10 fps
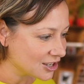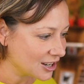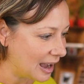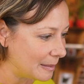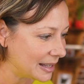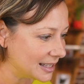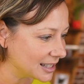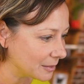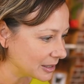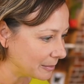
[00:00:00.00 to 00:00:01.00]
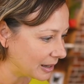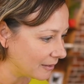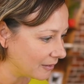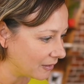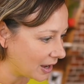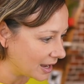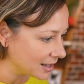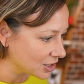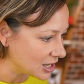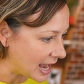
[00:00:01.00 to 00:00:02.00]
comments. There was a bit of
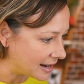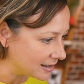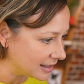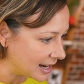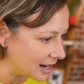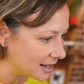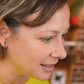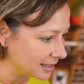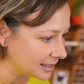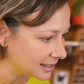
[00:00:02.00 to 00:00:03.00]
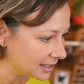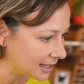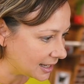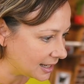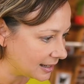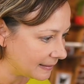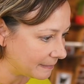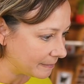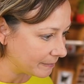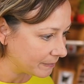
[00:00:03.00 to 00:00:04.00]
chatter there. Let's see.
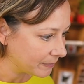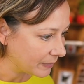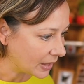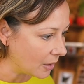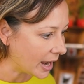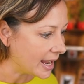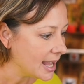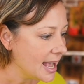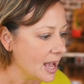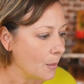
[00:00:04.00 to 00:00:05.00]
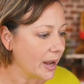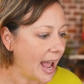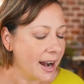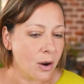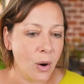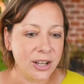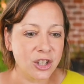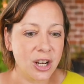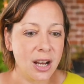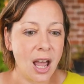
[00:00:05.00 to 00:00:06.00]
Okay, we had a
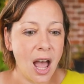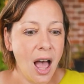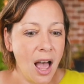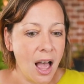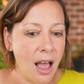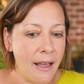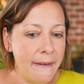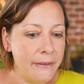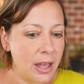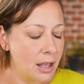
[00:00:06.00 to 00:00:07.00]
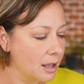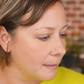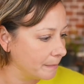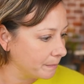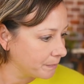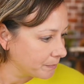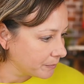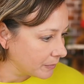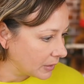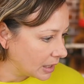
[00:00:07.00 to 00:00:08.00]
question of
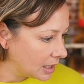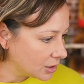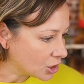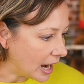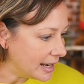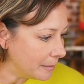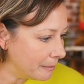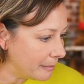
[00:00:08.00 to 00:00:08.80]
trying to